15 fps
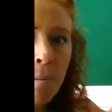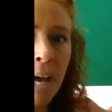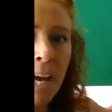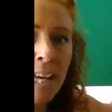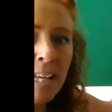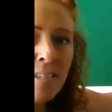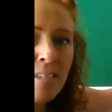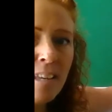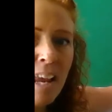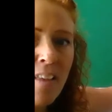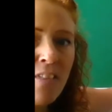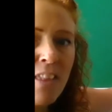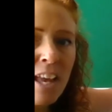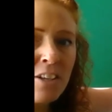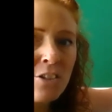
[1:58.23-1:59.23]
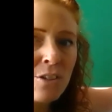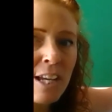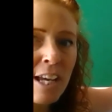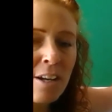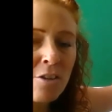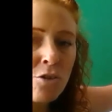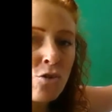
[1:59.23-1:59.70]
buds, and then you'll
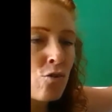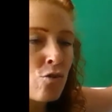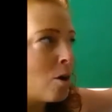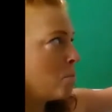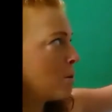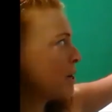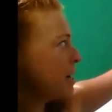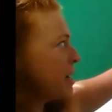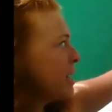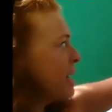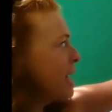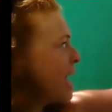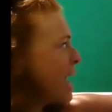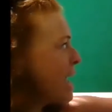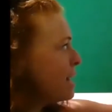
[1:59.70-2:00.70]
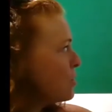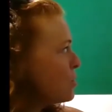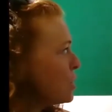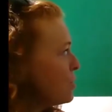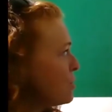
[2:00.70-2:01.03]
get a strawberry. And it